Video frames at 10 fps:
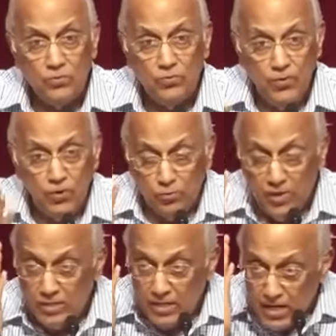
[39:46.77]
You, you
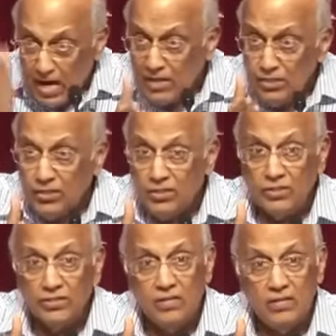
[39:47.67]
will deny
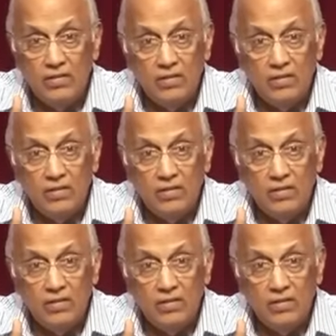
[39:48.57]
Jesus